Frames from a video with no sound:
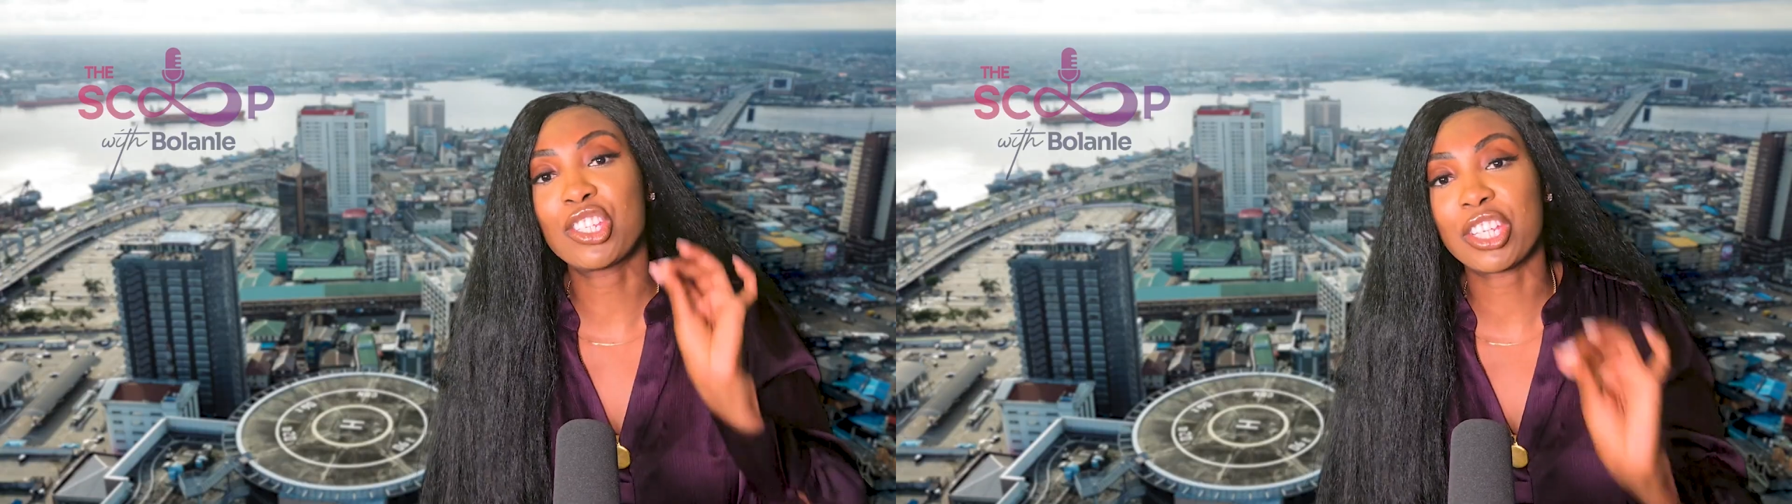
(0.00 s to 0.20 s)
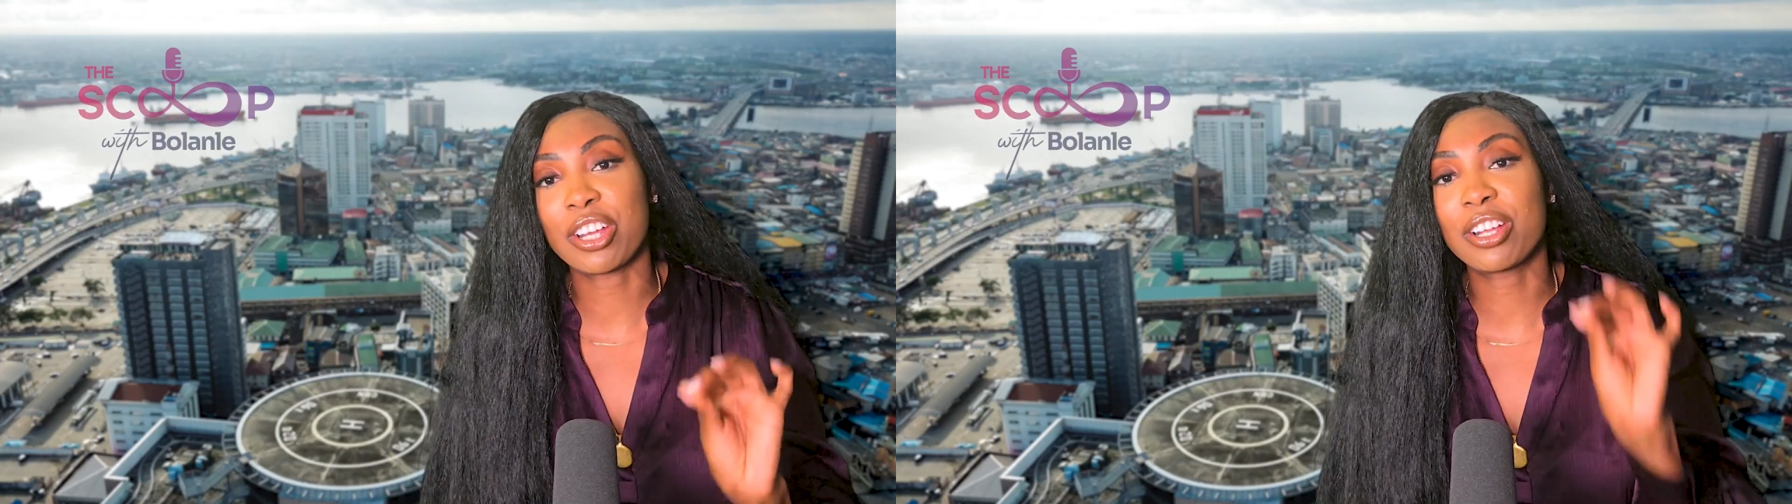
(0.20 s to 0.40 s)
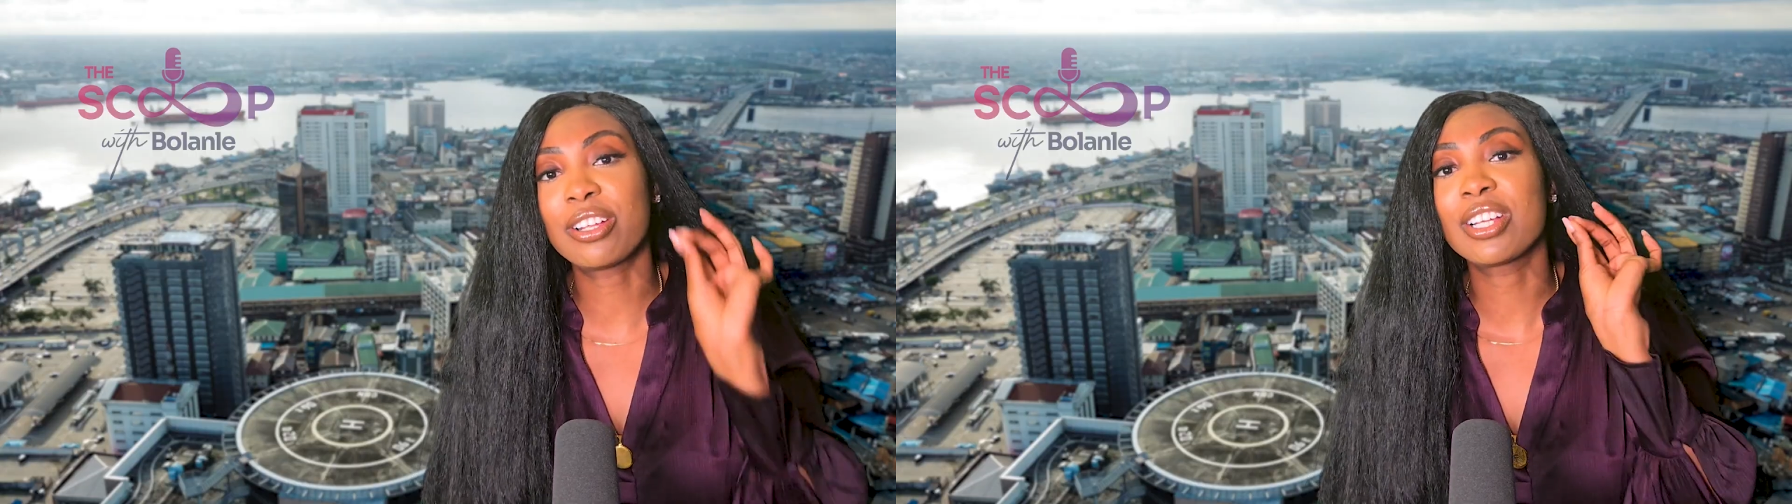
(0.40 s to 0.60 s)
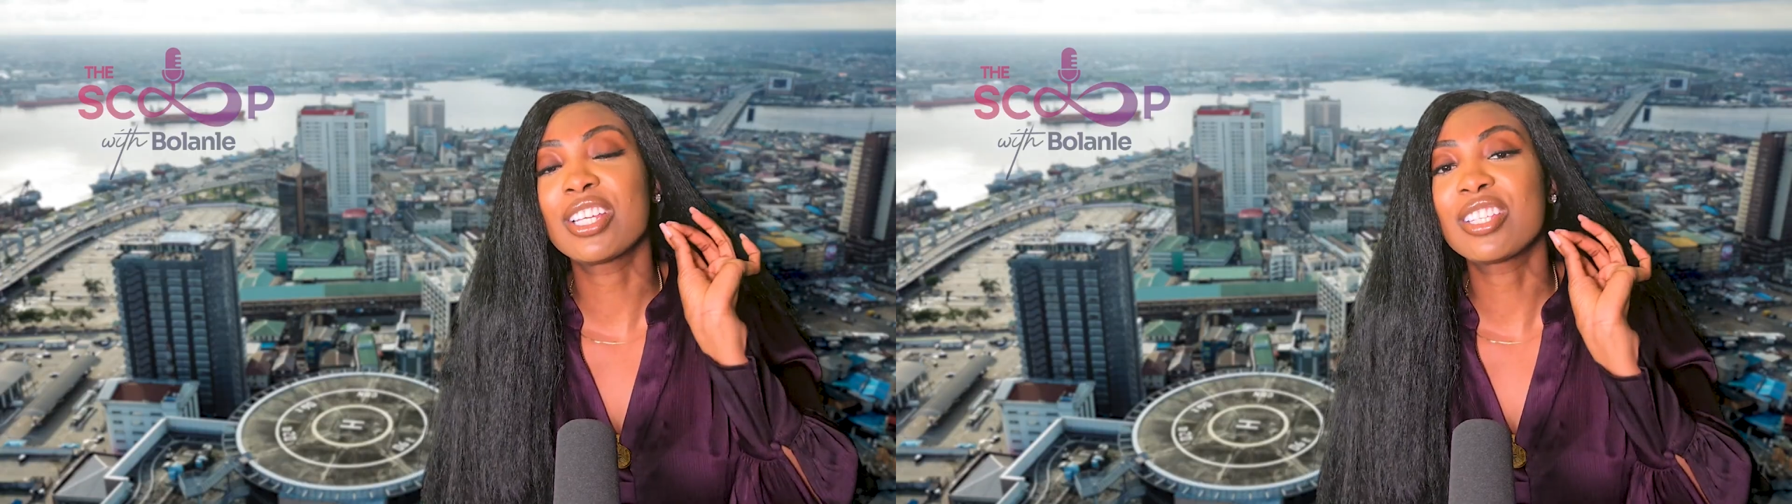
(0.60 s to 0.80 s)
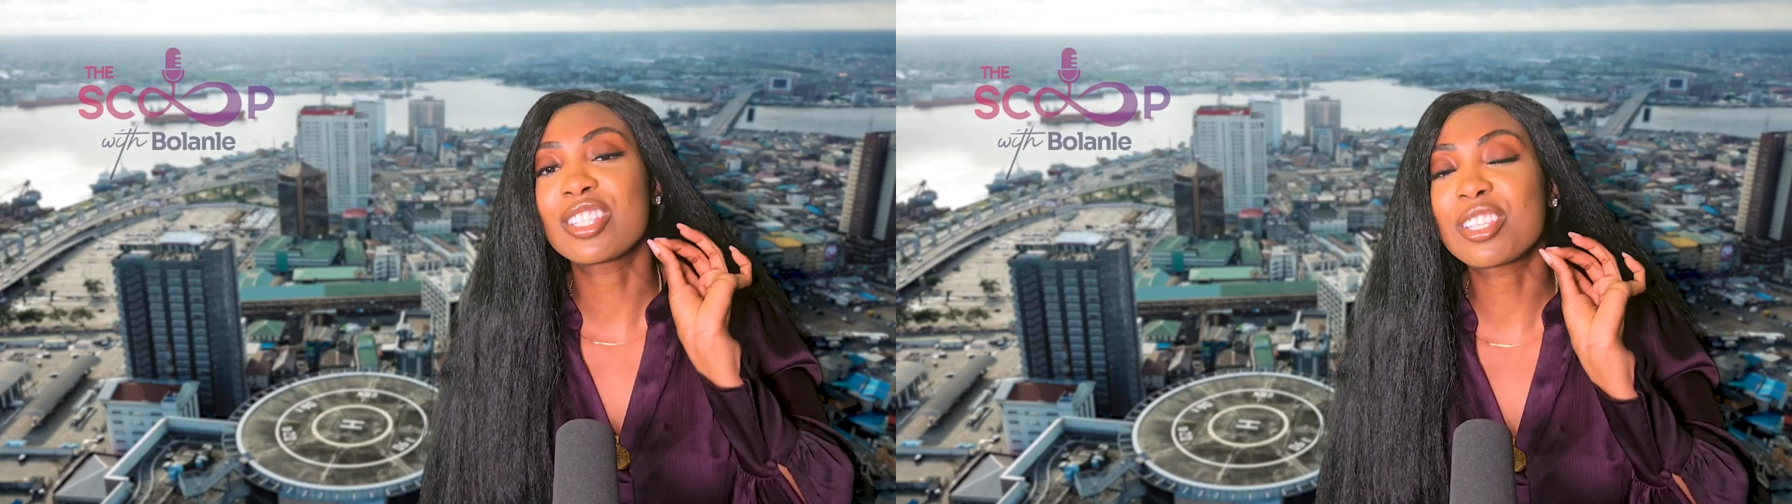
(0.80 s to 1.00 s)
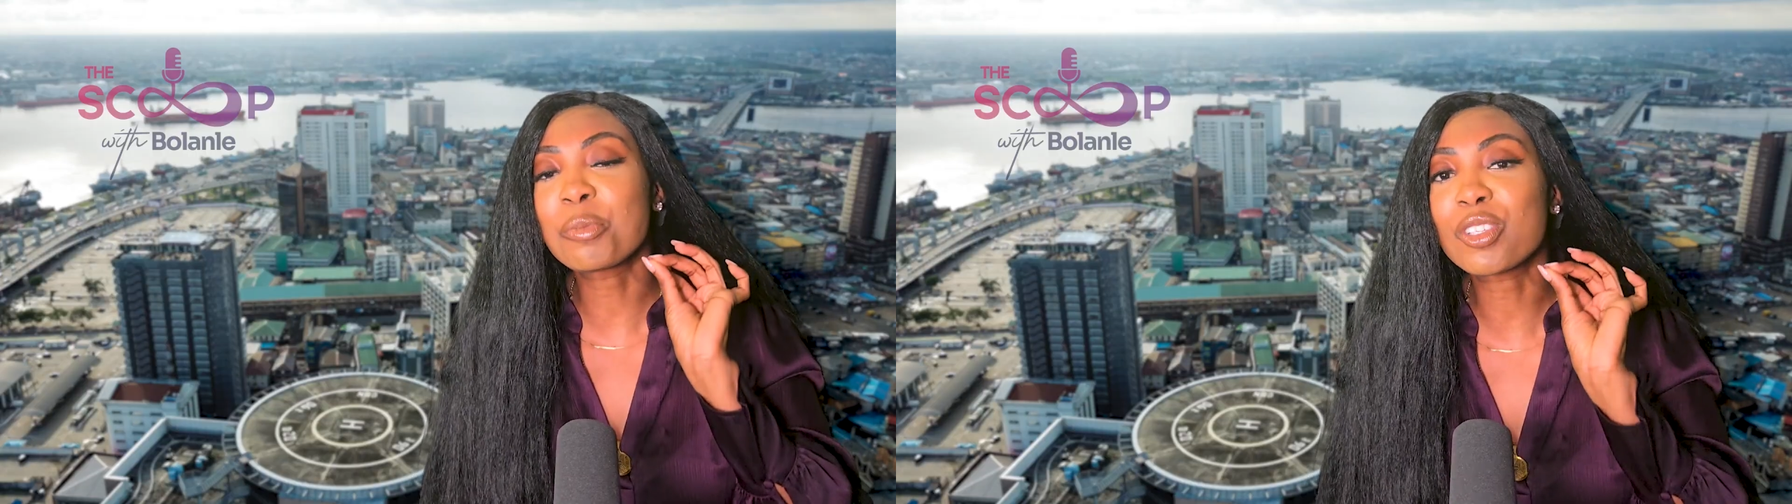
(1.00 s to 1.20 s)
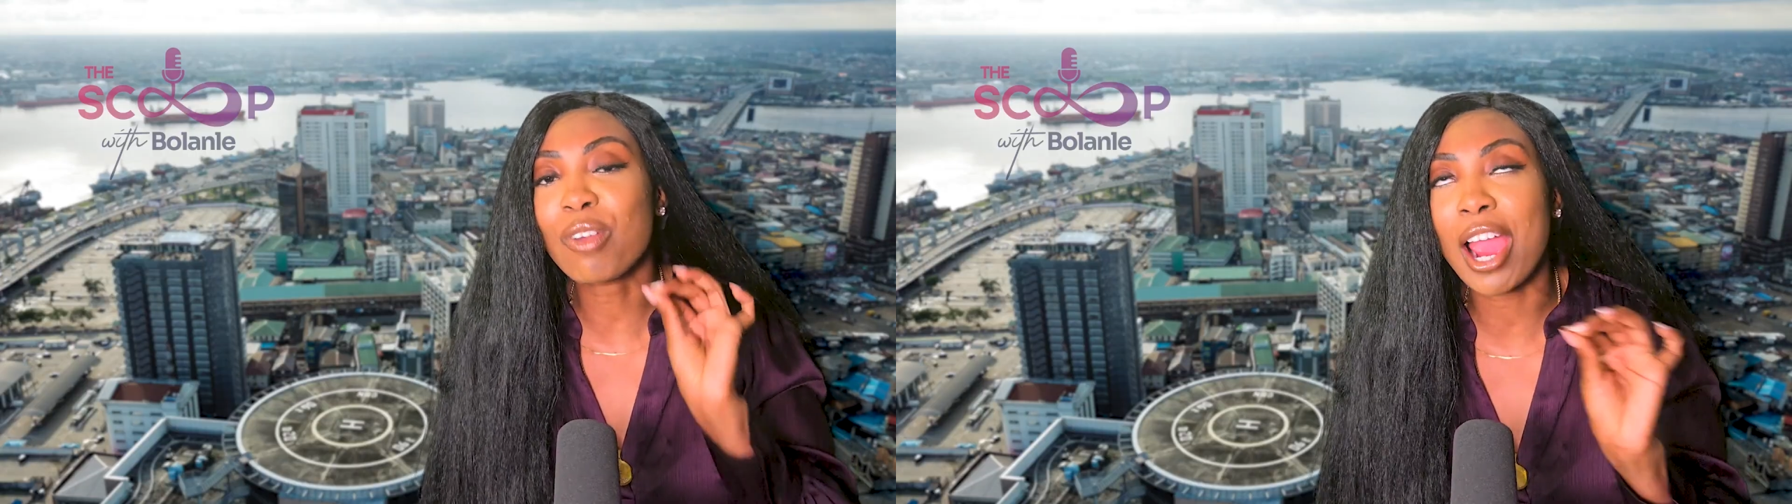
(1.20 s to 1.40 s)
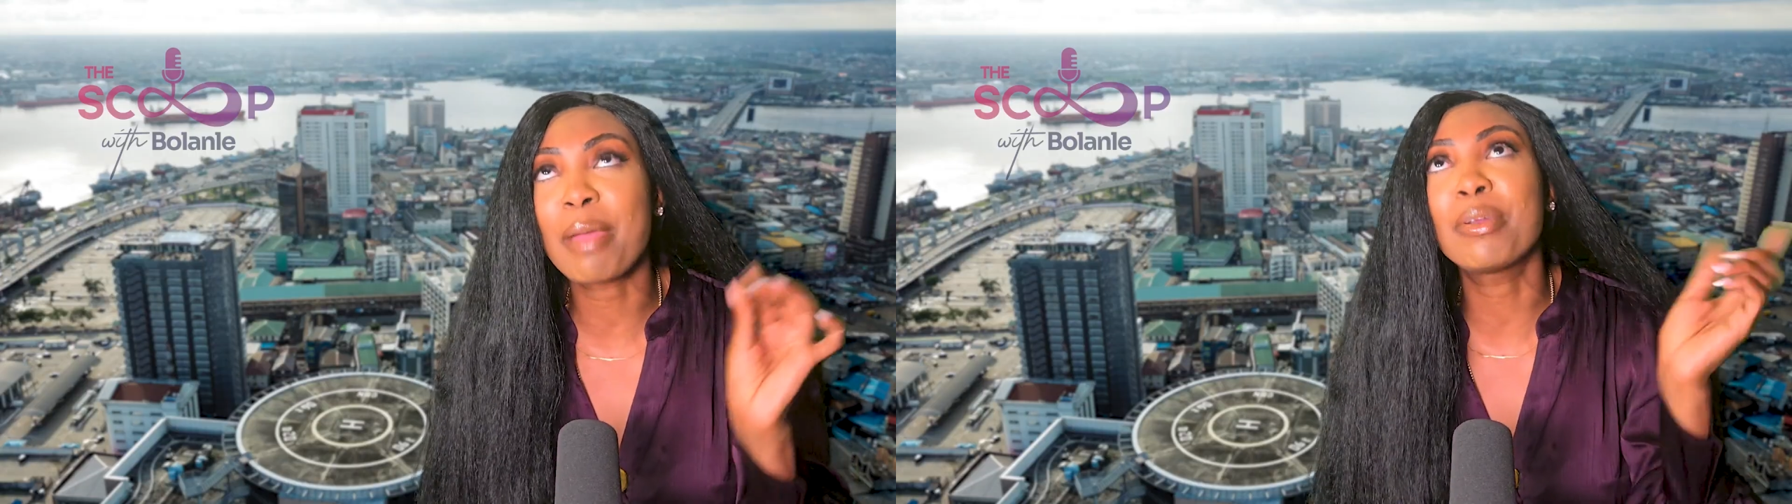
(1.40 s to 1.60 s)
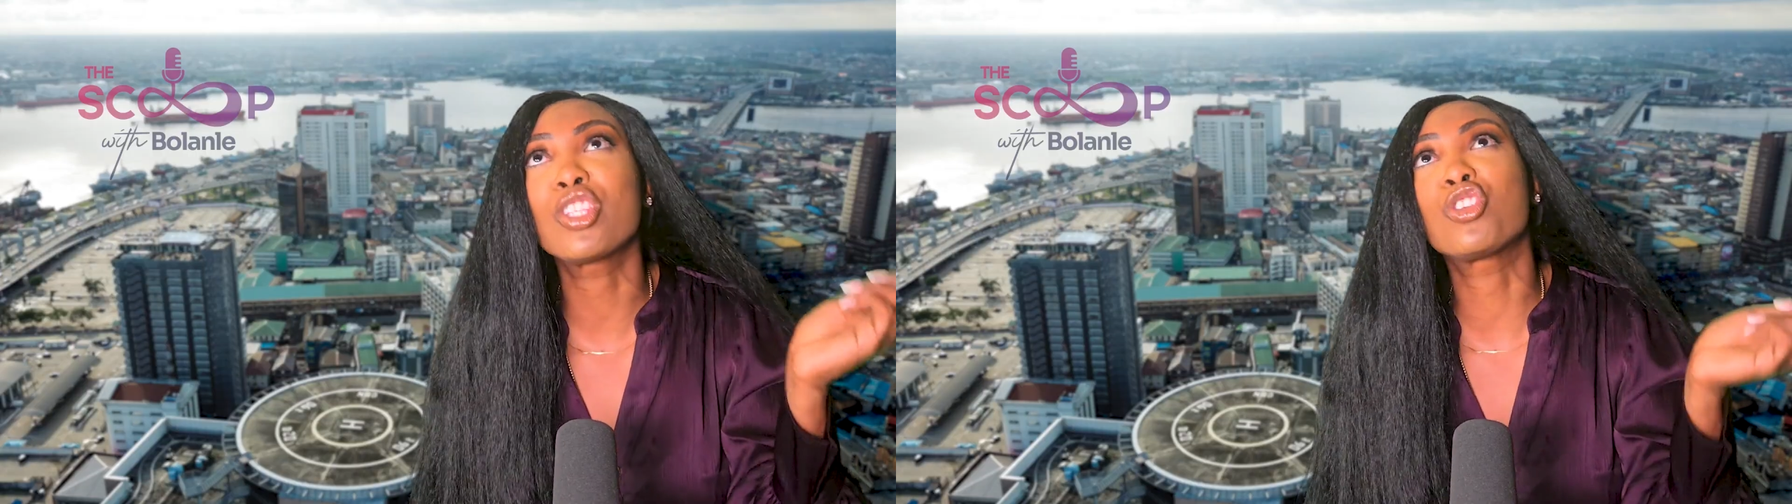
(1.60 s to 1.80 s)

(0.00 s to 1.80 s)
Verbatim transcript: share, subscribe